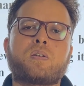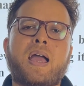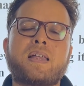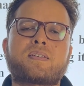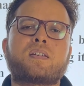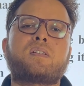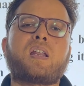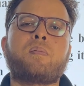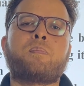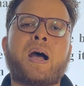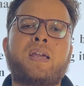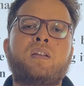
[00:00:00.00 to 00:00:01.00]
has certain
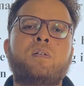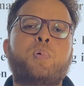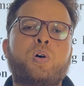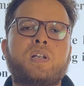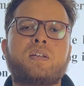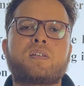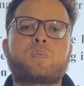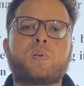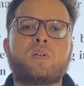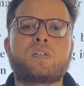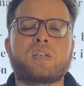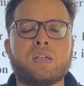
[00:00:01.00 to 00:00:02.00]
minor border
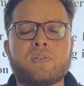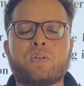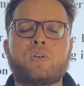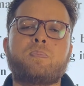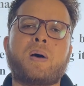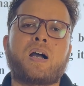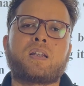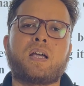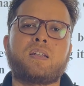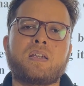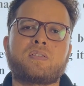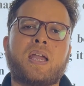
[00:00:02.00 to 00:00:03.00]
disputes even with
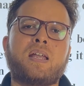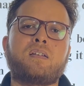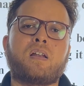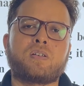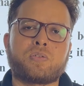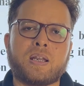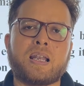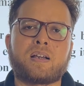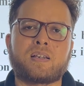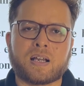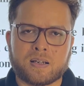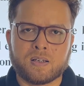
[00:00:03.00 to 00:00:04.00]
Bangladesh and Sri
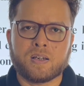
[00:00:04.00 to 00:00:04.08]
Lanka.